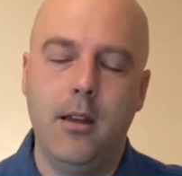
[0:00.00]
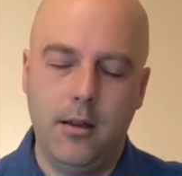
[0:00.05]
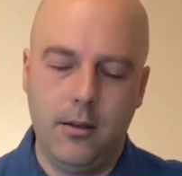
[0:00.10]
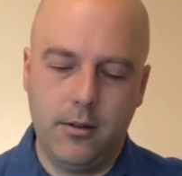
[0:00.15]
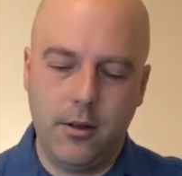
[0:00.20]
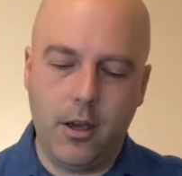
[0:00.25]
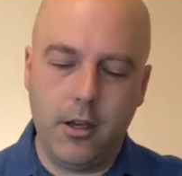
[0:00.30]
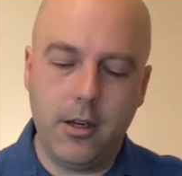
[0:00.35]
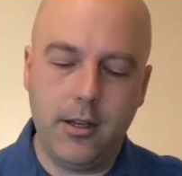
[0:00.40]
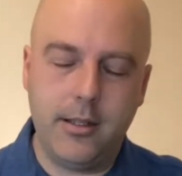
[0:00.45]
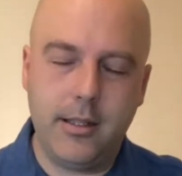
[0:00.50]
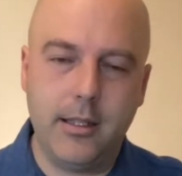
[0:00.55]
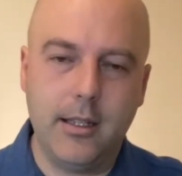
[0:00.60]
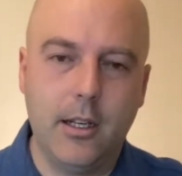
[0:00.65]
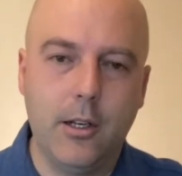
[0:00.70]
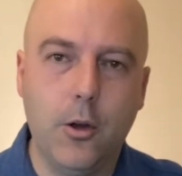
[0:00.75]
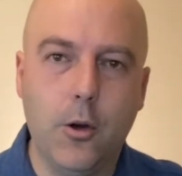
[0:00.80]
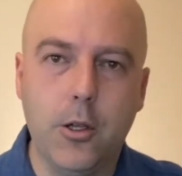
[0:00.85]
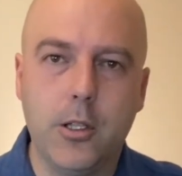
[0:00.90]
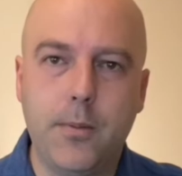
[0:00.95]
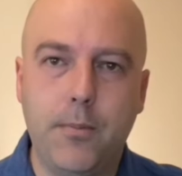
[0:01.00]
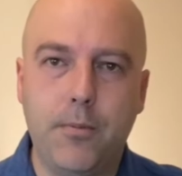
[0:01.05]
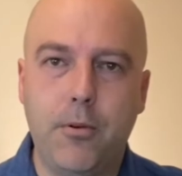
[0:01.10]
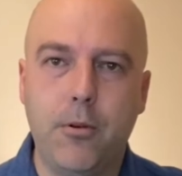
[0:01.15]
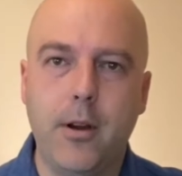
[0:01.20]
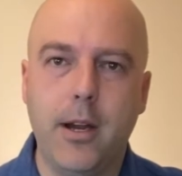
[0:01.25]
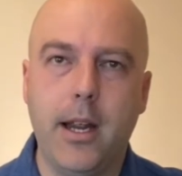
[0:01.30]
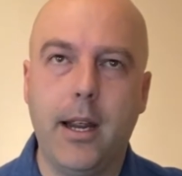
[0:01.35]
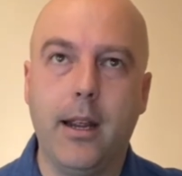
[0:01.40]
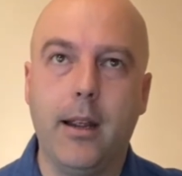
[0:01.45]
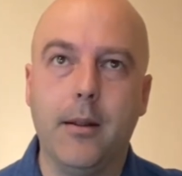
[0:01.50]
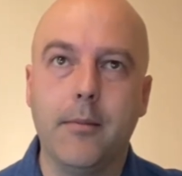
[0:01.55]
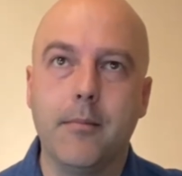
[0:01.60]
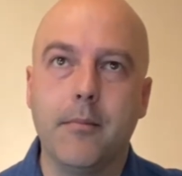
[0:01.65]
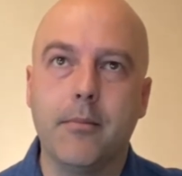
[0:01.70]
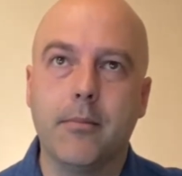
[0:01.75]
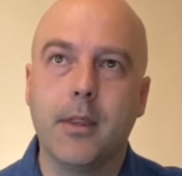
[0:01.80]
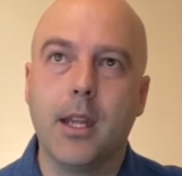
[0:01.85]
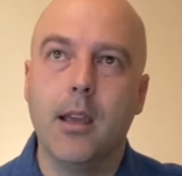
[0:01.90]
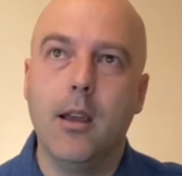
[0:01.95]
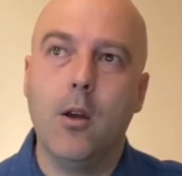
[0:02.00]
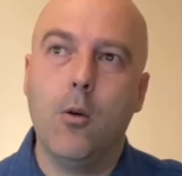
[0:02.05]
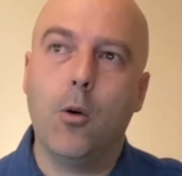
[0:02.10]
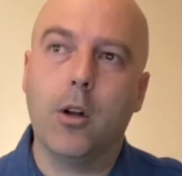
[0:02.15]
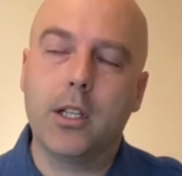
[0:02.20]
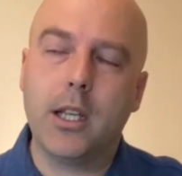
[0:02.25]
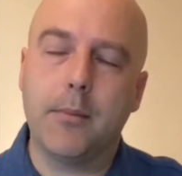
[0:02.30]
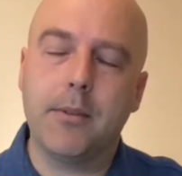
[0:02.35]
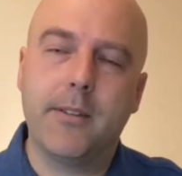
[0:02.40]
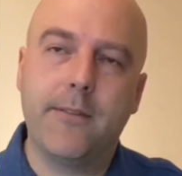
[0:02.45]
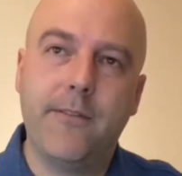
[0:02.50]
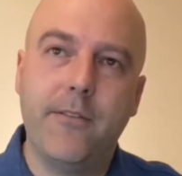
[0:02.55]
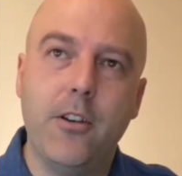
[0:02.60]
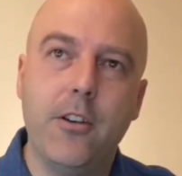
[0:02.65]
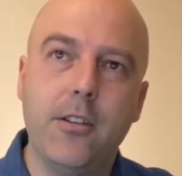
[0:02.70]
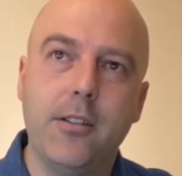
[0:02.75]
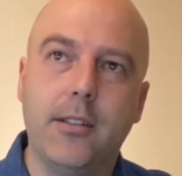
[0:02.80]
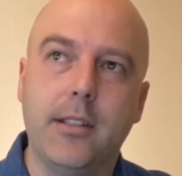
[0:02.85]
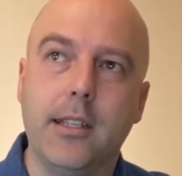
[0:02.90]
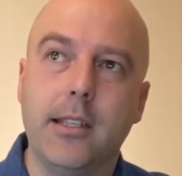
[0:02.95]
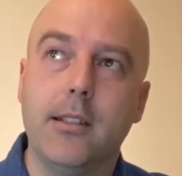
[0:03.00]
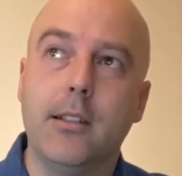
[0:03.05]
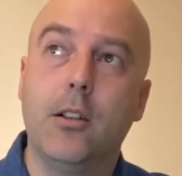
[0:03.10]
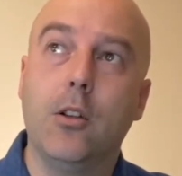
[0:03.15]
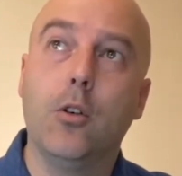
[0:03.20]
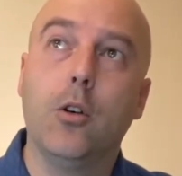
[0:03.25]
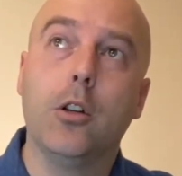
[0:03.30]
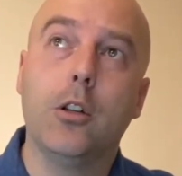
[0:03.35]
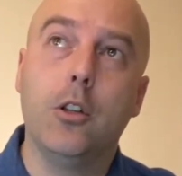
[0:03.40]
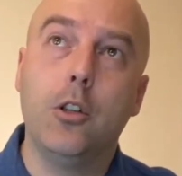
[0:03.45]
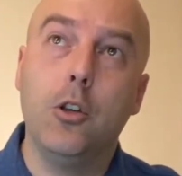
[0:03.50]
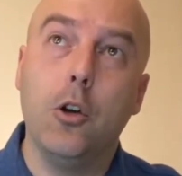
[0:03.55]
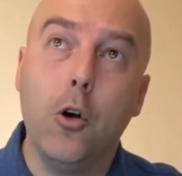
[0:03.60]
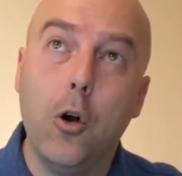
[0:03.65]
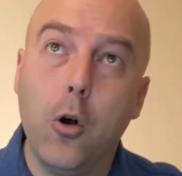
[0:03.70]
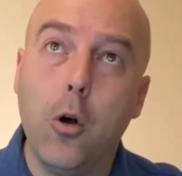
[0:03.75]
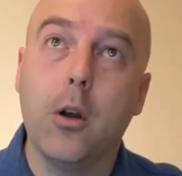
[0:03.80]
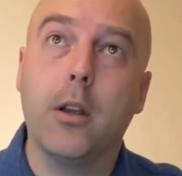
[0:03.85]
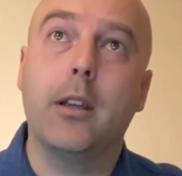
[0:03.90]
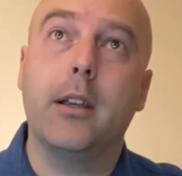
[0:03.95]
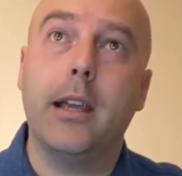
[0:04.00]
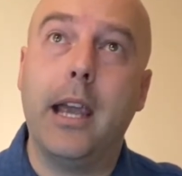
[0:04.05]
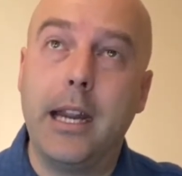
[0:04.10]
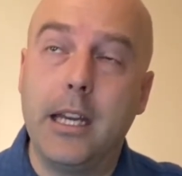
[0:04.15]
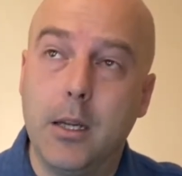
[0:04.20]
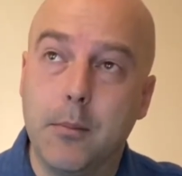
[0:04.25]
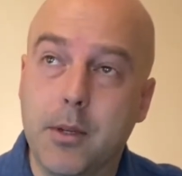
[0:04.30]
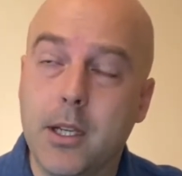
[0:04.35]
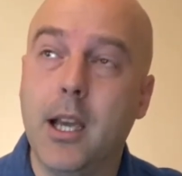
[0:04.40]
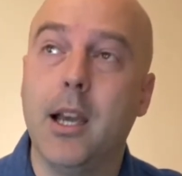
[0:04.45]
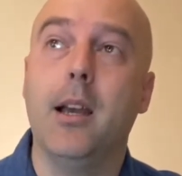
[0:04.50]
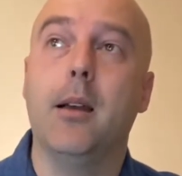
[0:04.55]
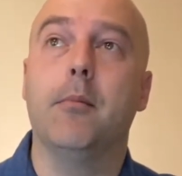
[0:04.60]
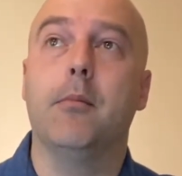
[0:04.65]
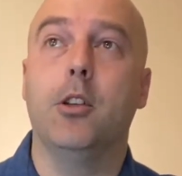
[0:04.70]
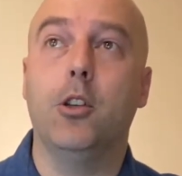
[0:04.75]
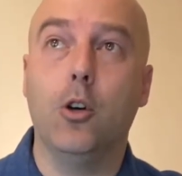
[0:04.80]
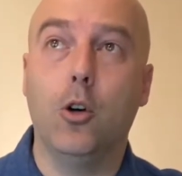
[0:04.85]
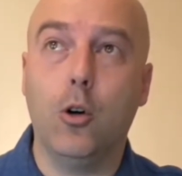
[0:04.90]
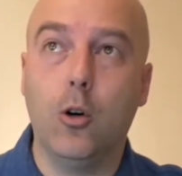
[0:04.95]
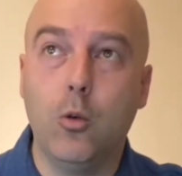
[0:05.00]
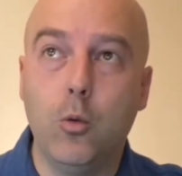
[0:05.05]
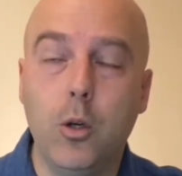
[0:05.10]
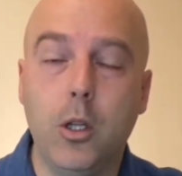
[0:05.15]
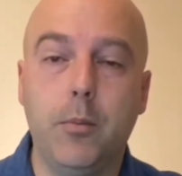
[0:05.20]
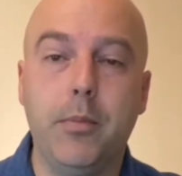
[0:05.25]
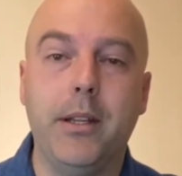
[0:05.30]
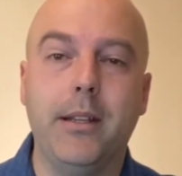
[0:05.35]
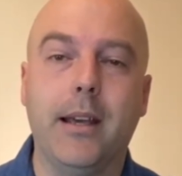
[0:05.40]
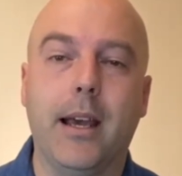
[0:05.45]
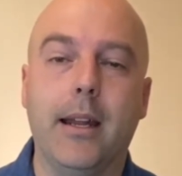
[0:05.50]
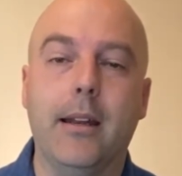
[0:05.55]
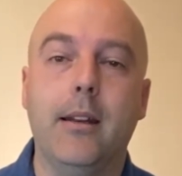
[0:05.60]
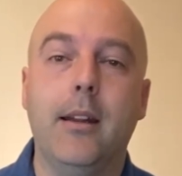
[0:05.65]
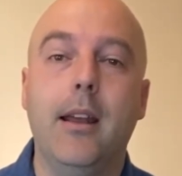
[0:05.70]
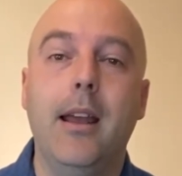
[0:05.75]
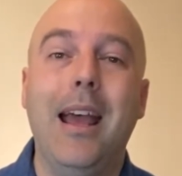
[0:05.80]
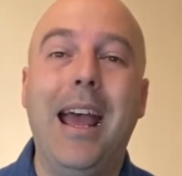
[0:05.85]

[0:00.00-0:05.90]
Notice in the Lord's Prayer, what comes first is, Lord, your kingdom come, your will be done.